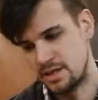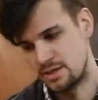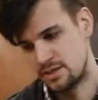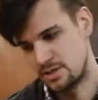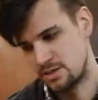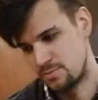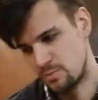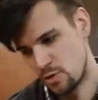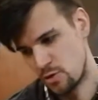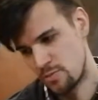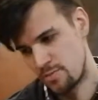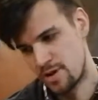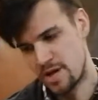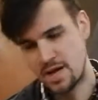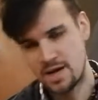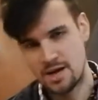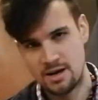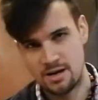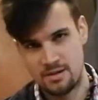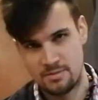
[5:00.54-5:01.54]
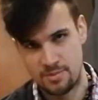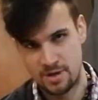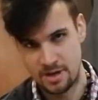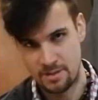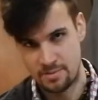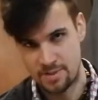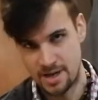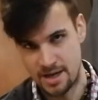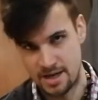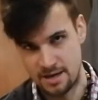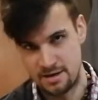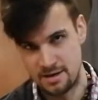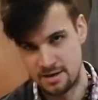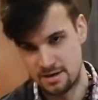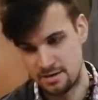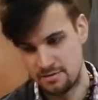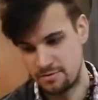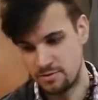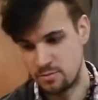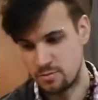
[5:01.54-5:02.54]
a small pad and a big pad.
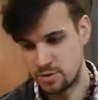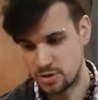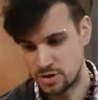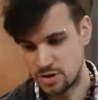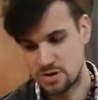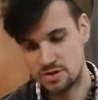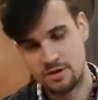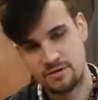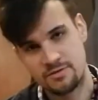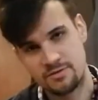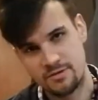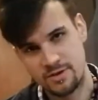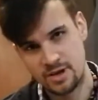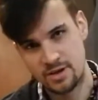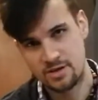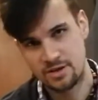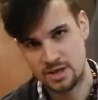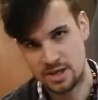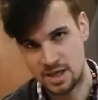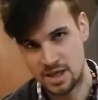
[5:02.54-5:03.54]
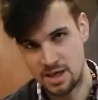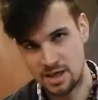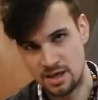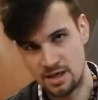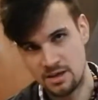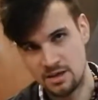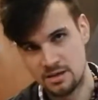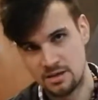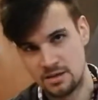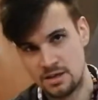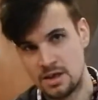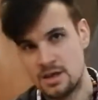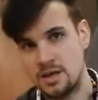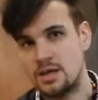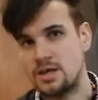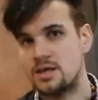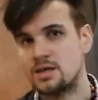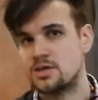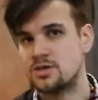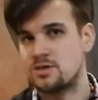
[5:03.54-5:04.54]
Now if you push softly on the key,
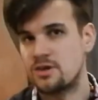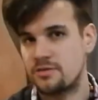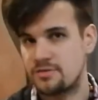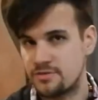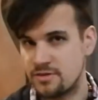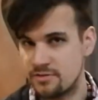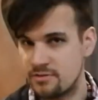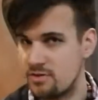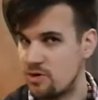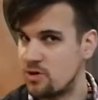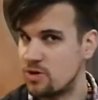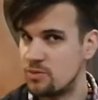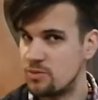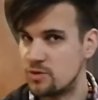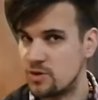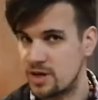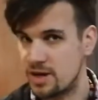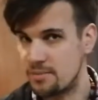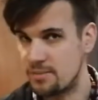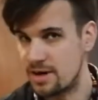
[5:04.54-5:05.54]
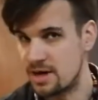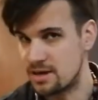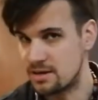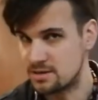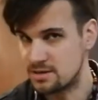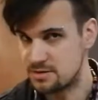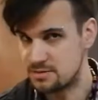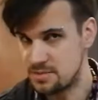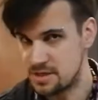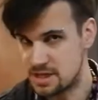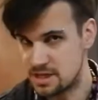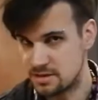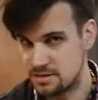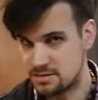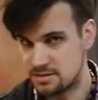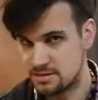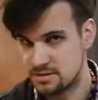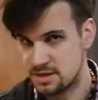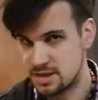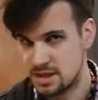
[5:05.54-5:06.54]
a softer volume will come out of the
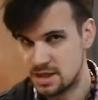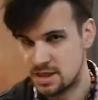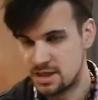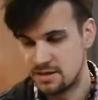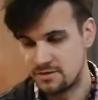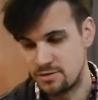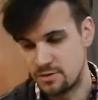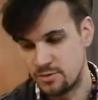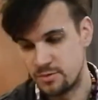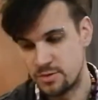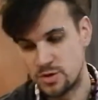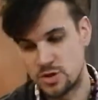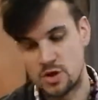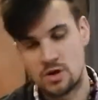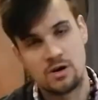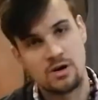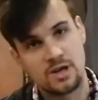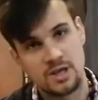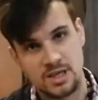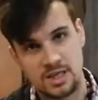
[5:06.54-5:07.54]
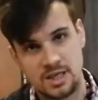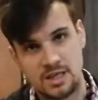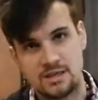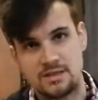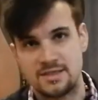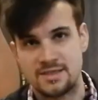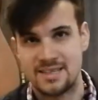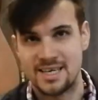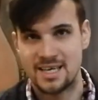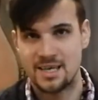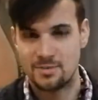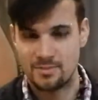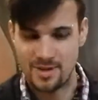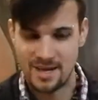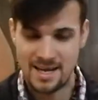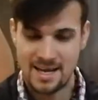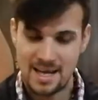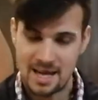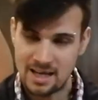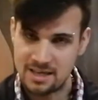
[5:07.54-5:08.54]
speakers. If you push harder, the second
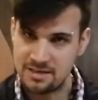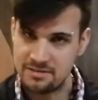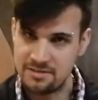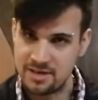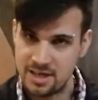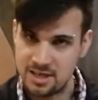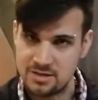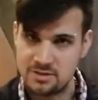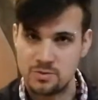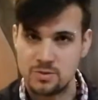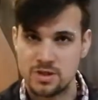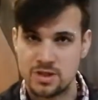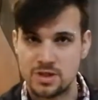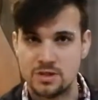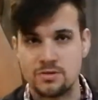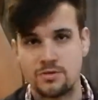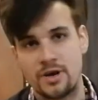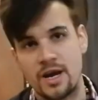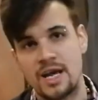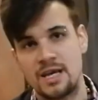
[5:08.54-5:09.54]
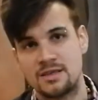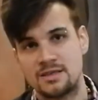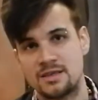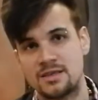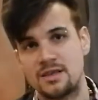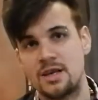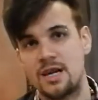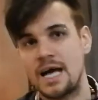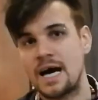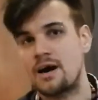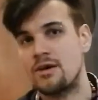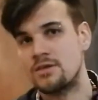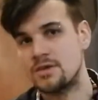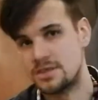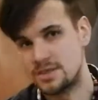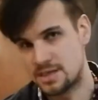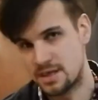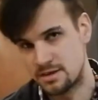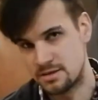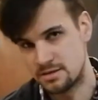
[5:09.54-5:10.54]
pad activates, which creates a louder
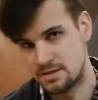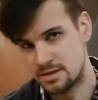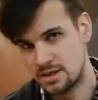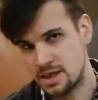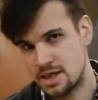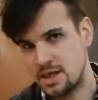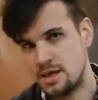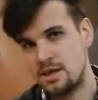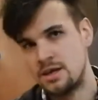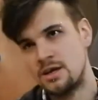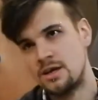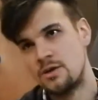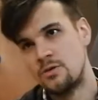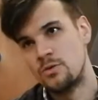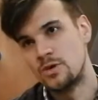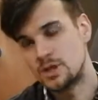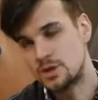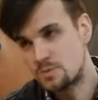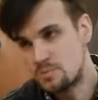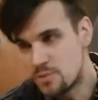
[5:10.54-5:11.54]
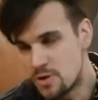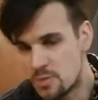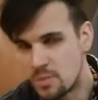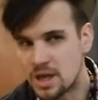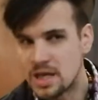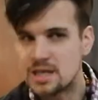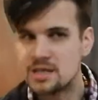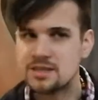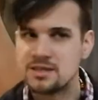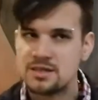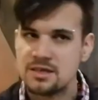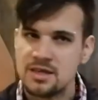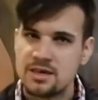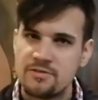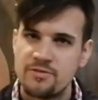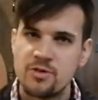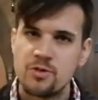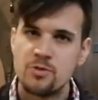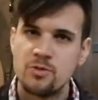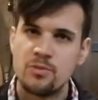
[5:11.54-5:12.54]
sound, which mimics
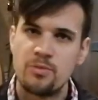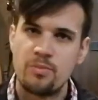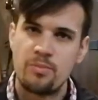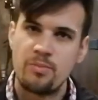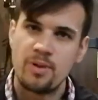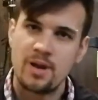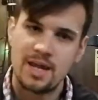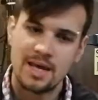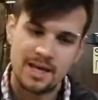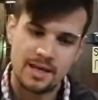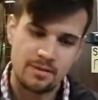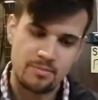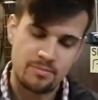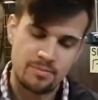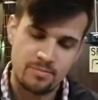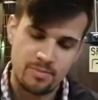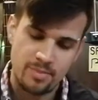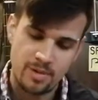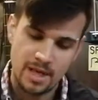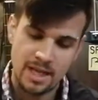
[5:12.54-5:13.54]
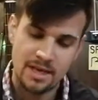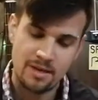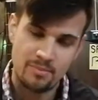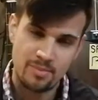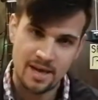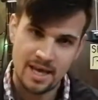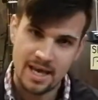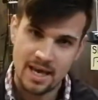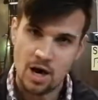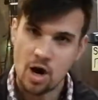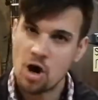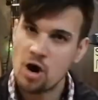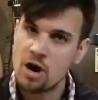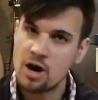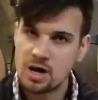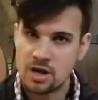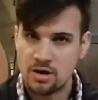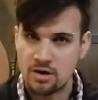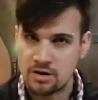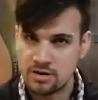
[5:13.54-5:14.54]
if you were playing
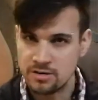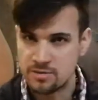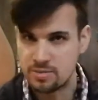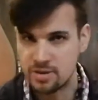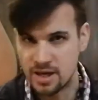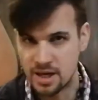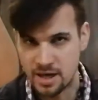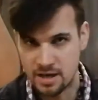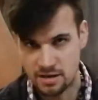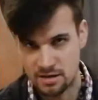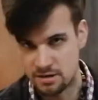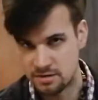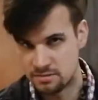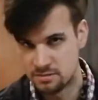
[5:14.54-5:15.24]
harder on the piano,